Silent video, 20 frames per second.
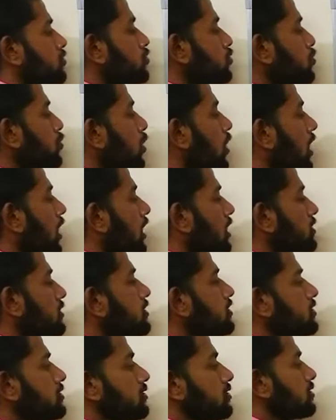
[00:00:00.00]
two
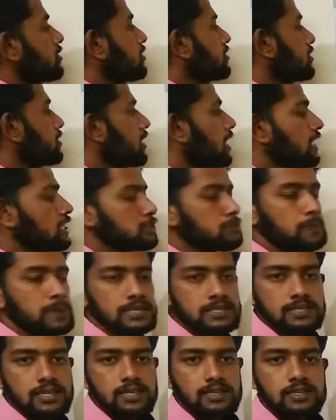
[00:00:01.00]
other
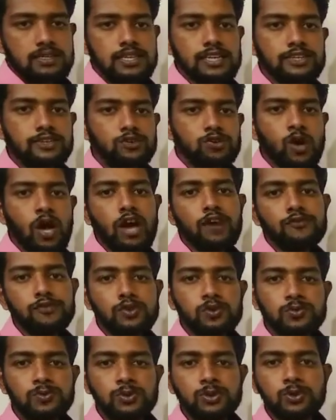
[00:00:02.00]
expression that you have
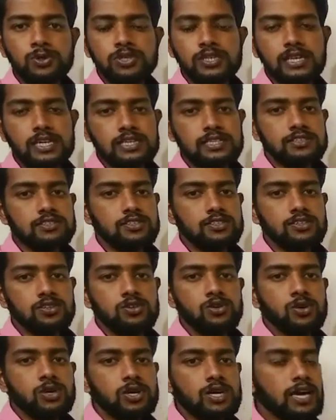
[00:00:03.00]
to prove, that is
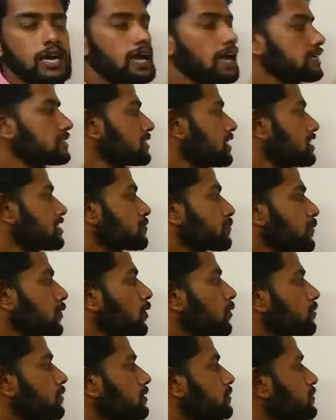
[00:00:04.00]
your exercise
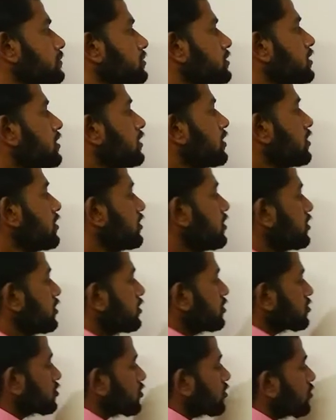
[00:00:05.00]
problem.
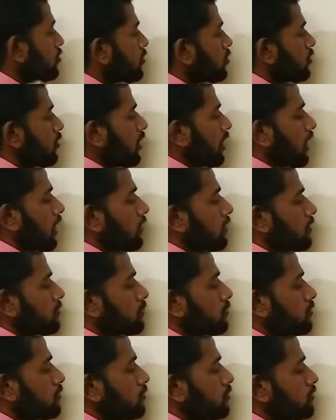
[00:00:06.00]
So I
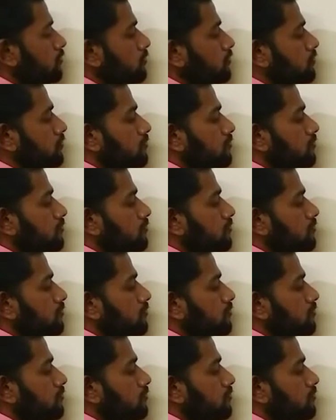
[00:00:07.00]
will prove